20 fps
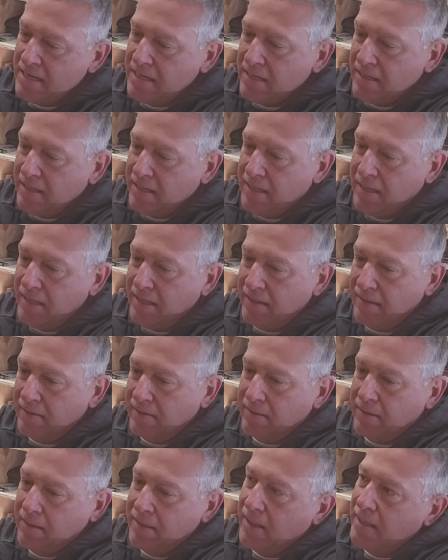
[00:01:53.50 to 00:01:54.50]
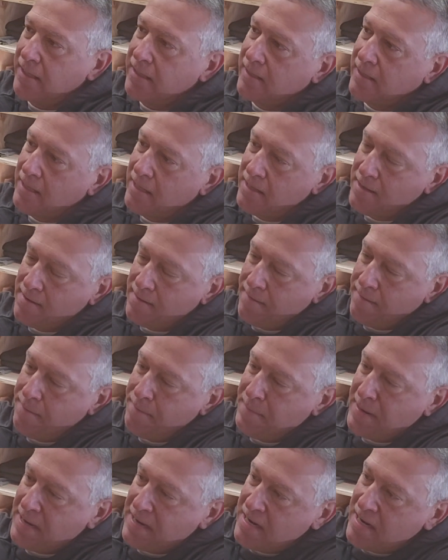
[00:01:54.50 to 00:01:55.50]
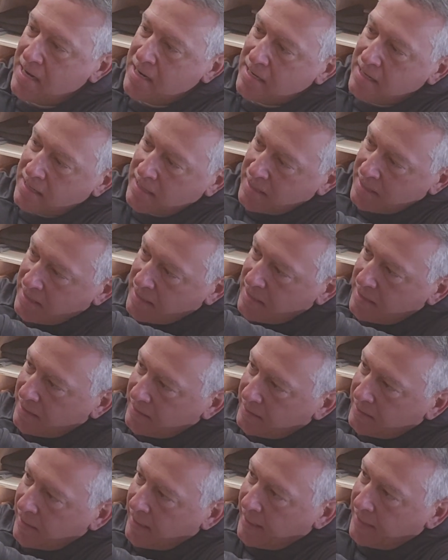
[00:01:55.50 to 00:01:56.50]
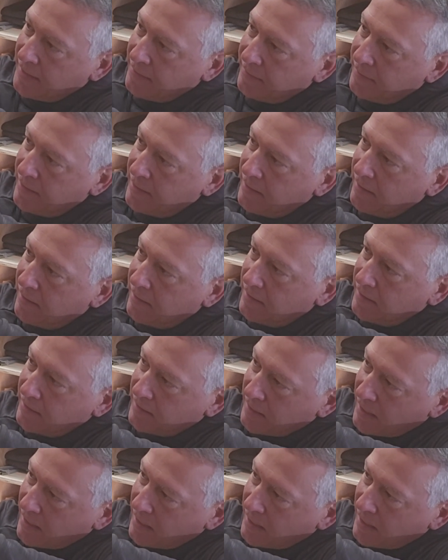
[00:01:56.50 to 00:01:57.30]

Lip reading: The dust bin slides right on